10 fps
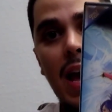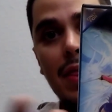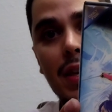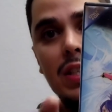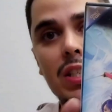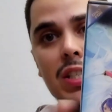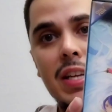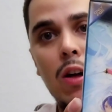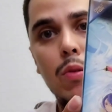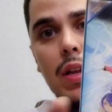And this is
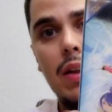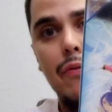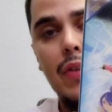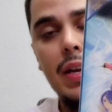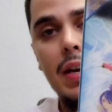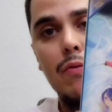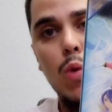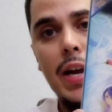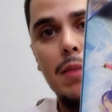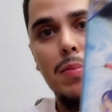still the definitive
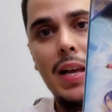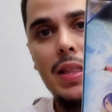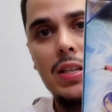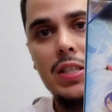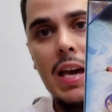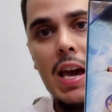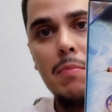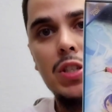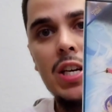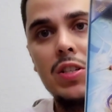way to play this
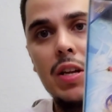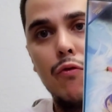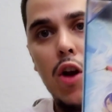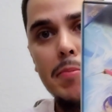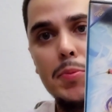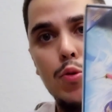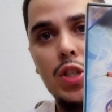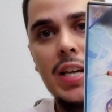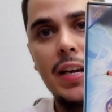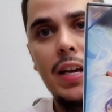game, 60 frames per
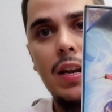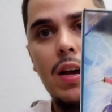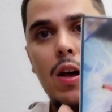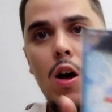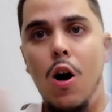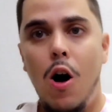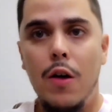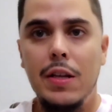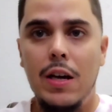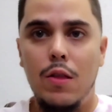second.
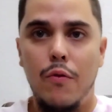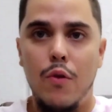All the other